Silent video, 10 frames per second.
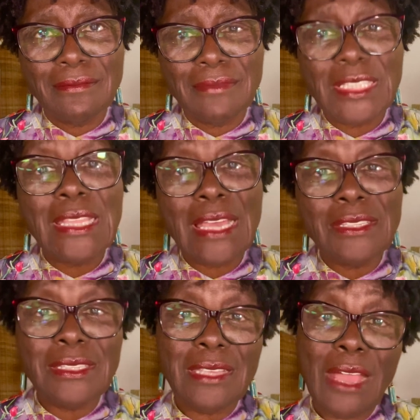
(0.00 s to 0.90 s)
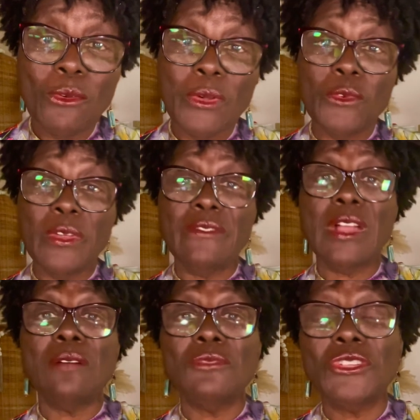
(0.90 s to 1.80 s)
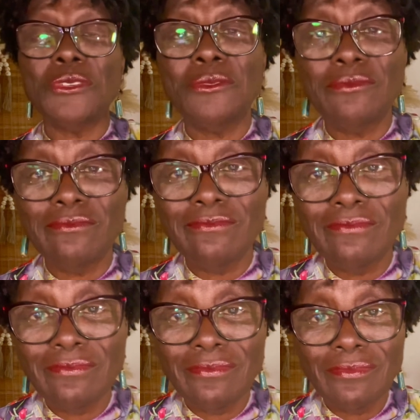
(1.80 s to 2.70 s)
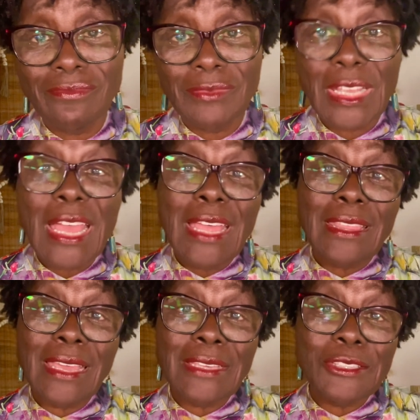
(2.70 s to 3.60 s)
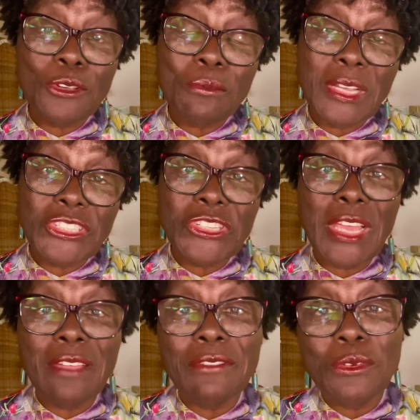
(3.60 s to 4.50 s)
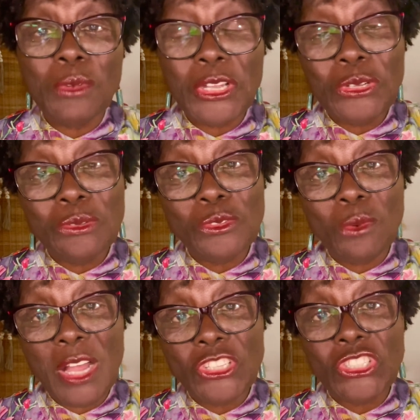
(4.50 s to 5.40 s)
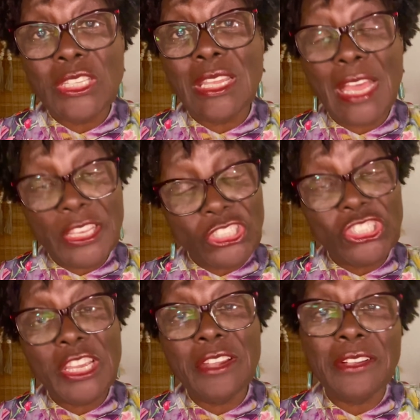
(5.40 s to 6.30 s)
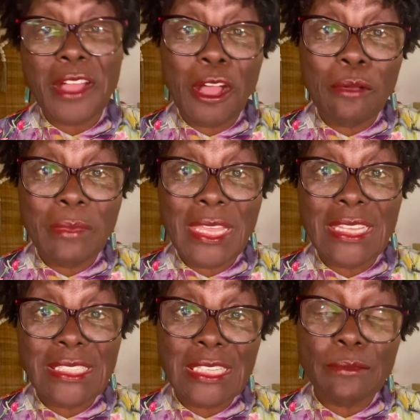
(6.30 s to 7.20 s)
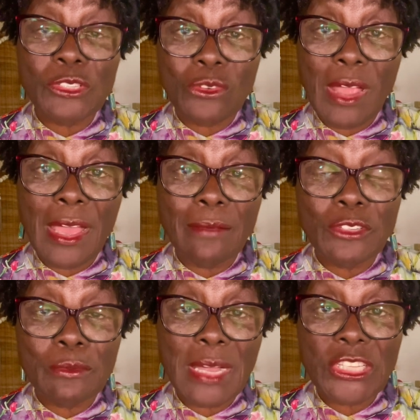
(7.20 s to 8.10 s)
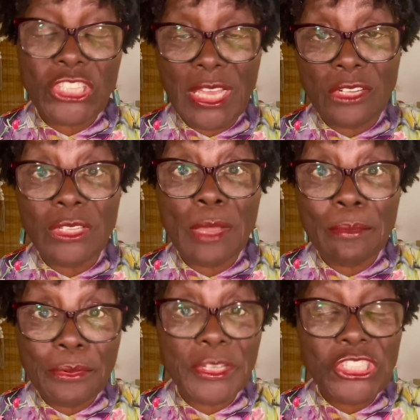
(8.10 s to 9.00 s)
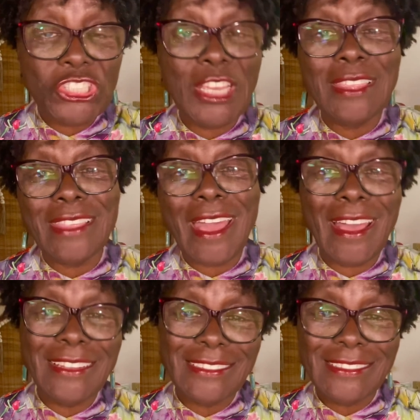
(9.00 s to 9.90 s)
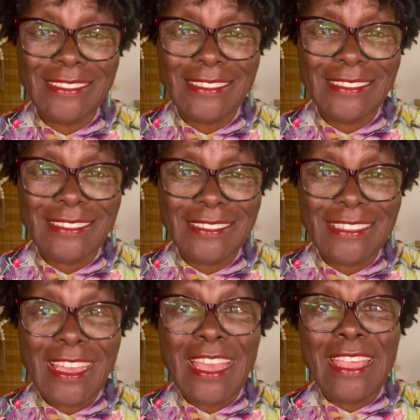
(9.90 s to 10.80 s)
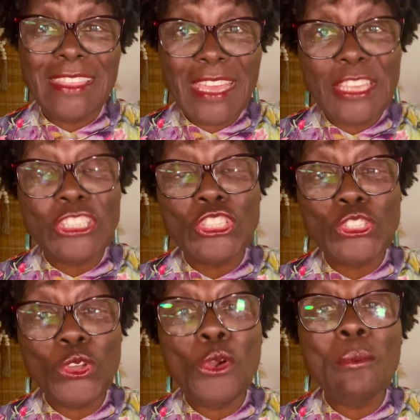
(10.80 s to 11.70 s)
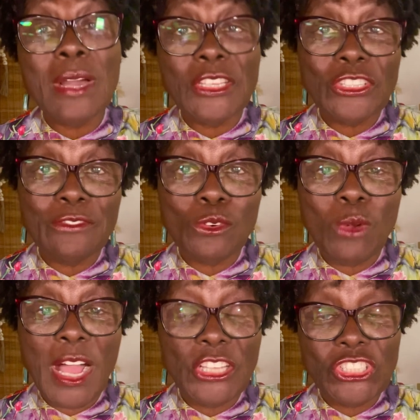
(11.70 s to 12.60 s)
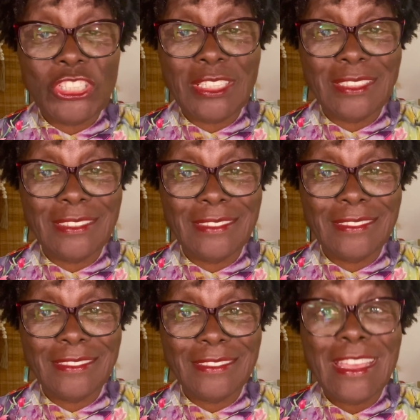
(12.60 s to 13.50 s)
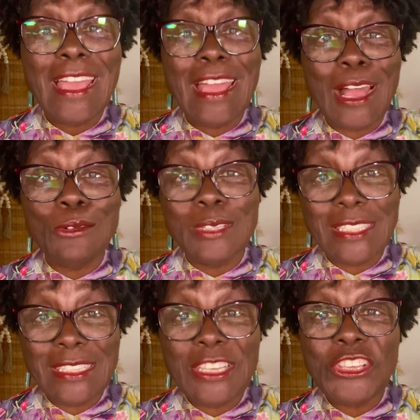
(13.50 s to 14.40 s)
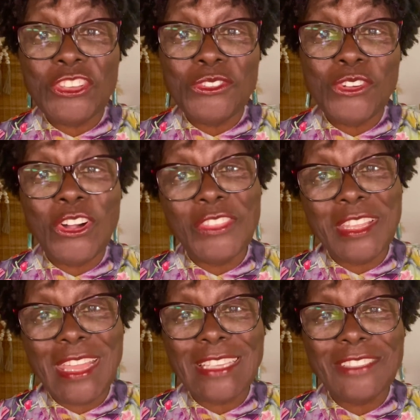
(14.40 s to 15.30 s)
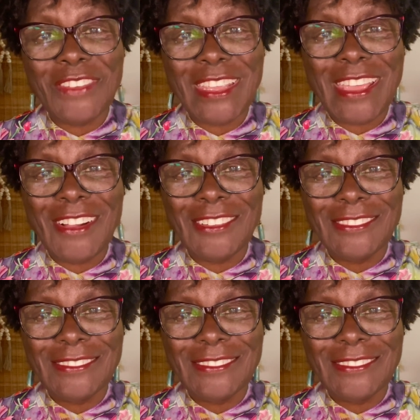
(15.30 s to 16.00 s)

But that's where we've come to. Thanks so much to everyone who's watching. Like, share, comment, and subscribe to my channel. I appreciate that. Thanks so much for watching. I will see you on the next video.